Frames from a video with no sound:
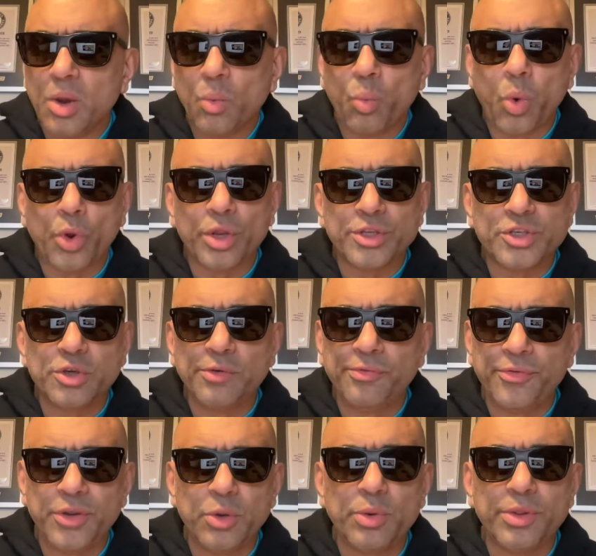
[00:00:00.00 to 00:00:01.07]
one or two
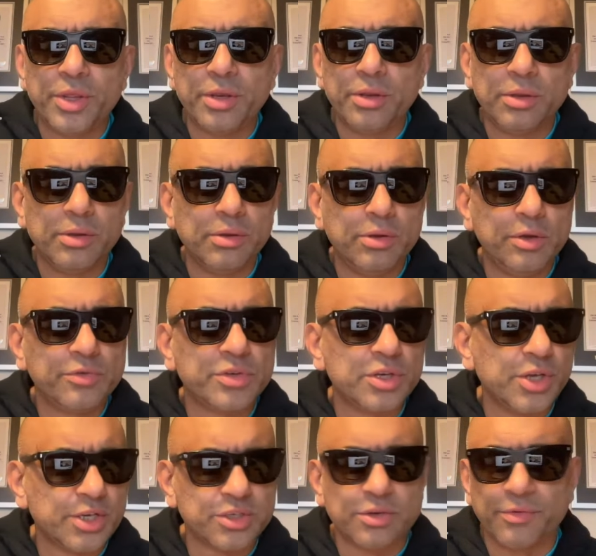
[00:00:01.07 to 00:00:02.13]
fewer than you
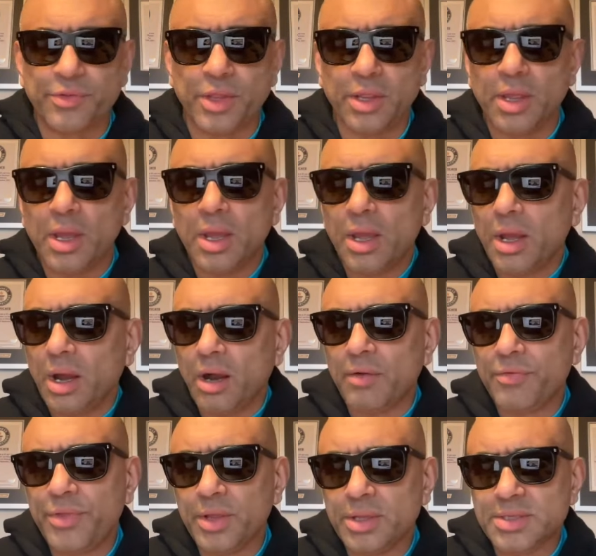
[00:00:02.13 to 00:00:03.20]
suggested of the
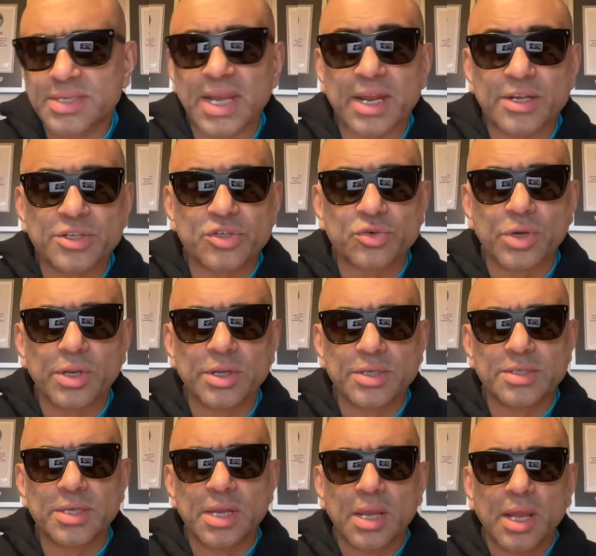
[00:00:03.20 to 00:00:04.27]
of the second stringers.